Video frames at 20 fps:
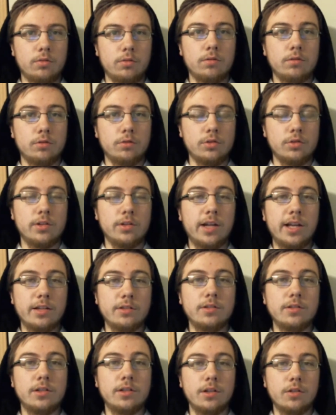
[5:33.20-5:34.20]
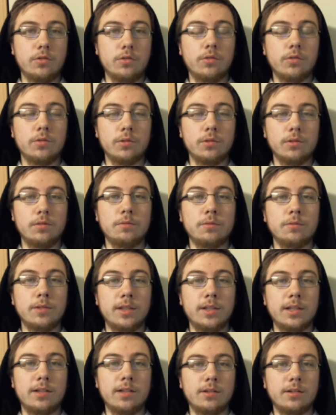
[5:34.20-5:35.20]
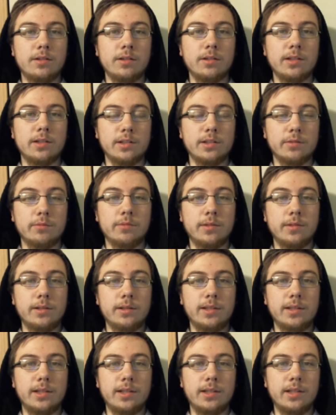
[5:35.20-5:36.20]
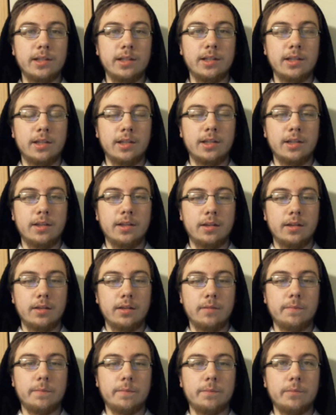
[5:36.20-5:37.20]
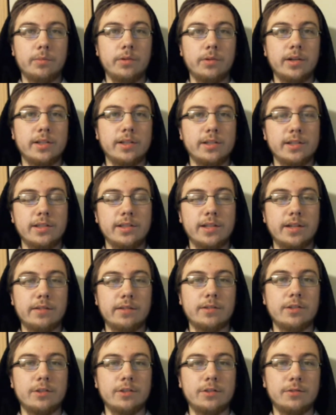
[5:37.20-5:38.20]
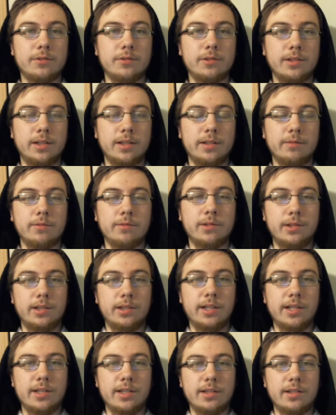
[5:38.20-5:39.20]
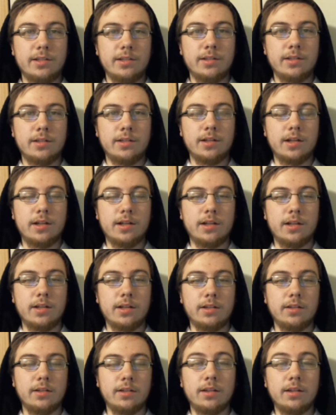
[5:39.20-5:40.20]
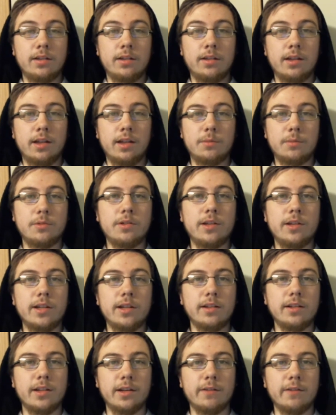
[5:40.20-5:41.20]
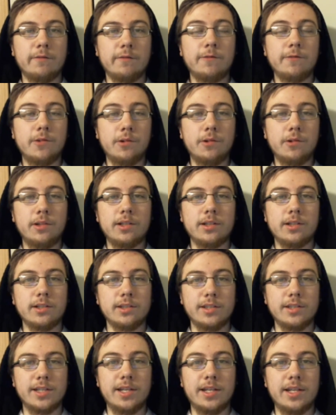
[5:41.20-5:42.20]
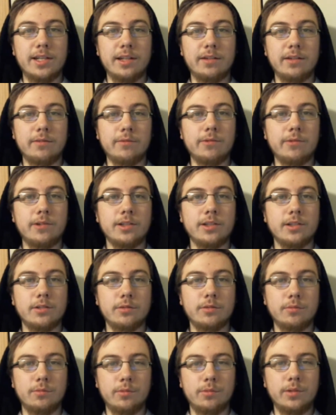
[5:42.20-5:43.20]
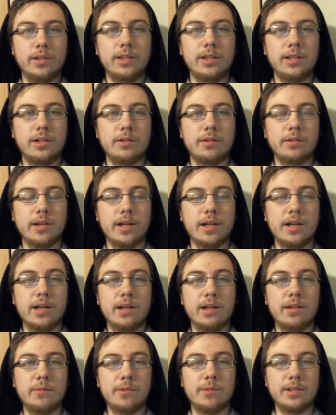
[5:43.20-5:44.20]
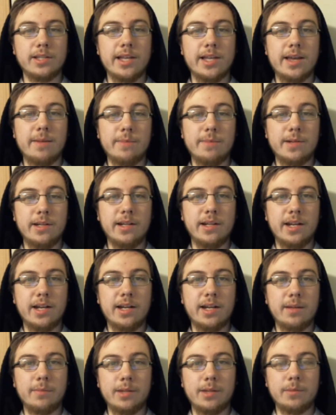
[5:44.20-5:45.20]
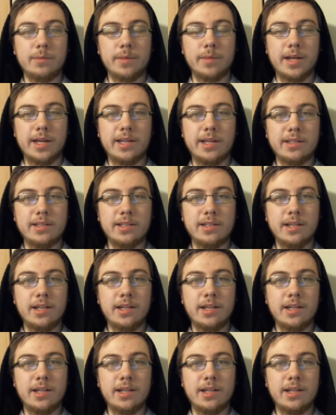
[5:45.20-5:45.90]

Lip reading: you should actually go through and read it all because it really branches out the story and really gets helps you get like a full understanding of what's really going on and what's happened to Kaim in the past.